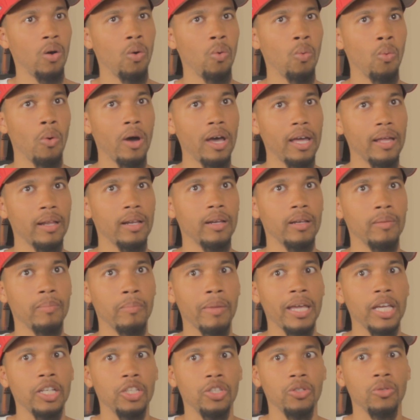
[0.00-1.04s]
What
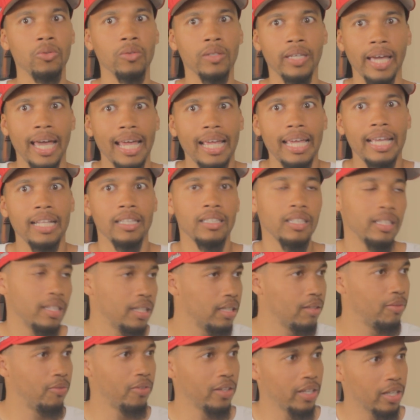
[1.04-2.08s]
made you get into
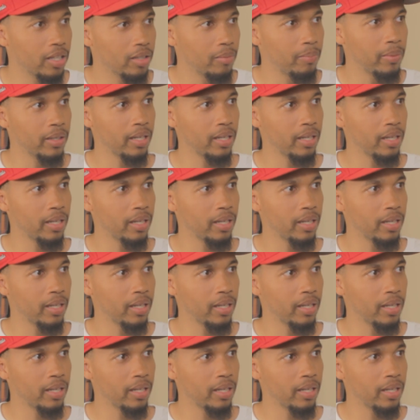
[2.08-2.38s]
this field?